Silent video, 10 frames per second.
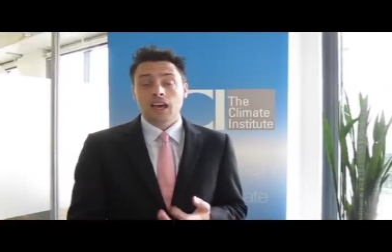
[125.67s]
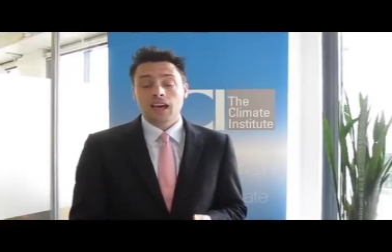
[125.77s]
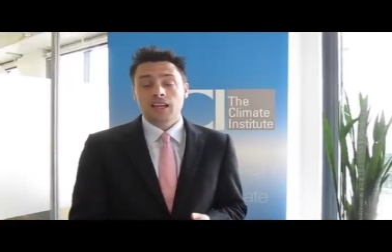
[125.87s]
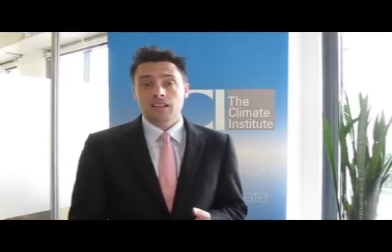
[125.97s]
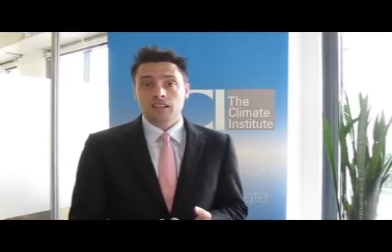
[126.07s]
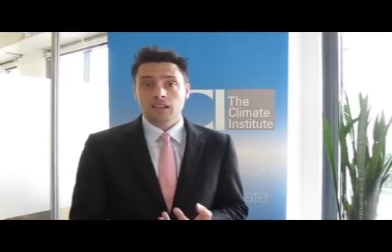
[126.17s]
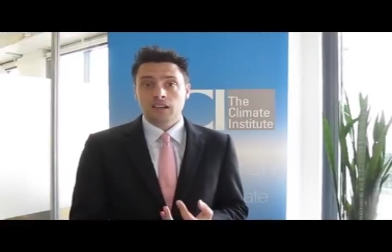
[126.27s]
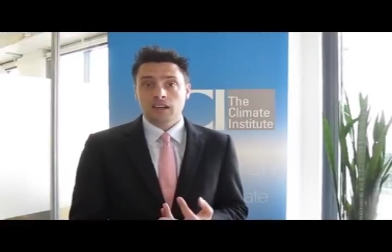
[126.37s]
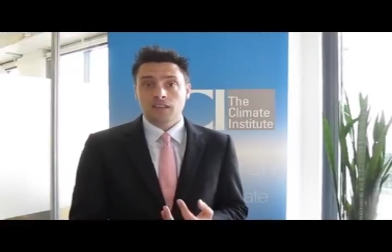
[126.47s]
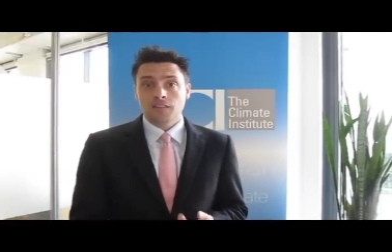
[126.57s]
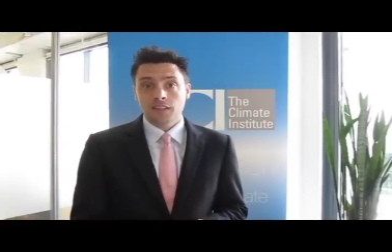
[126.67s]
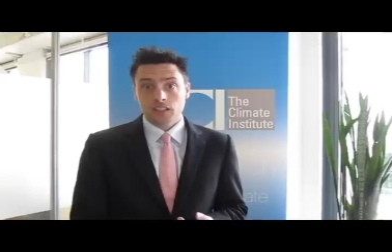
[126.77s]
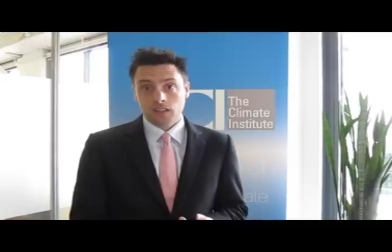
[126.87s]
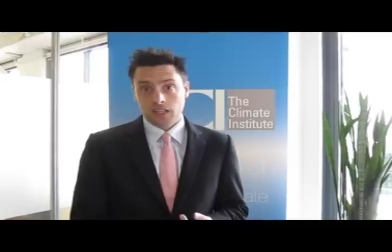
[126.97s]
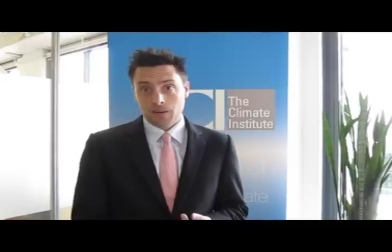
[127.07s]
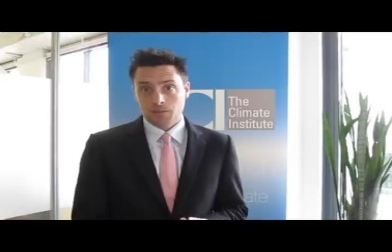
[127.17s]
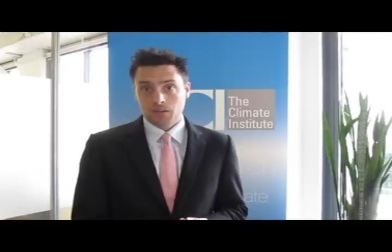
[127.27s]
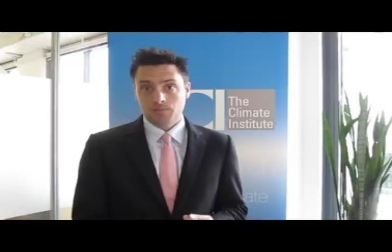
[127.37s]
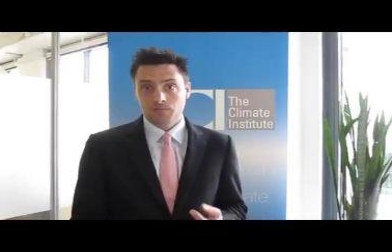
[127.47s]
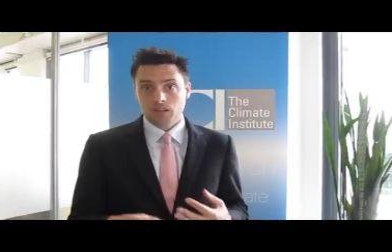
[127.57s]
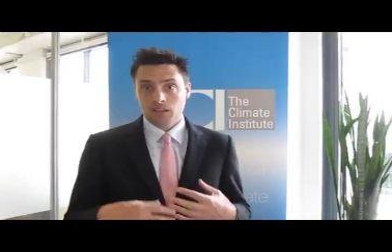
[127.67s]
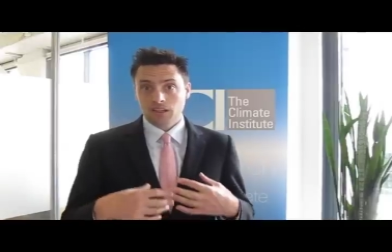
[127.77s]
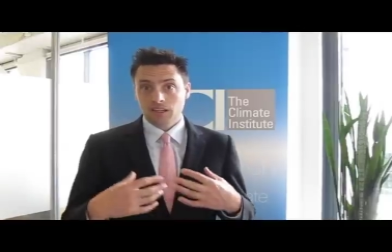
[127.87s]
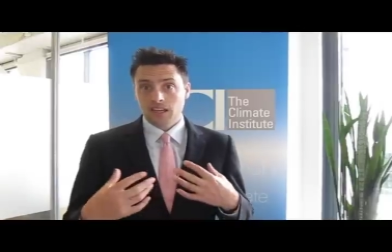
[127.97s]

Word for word: and, uh, and physical capital and,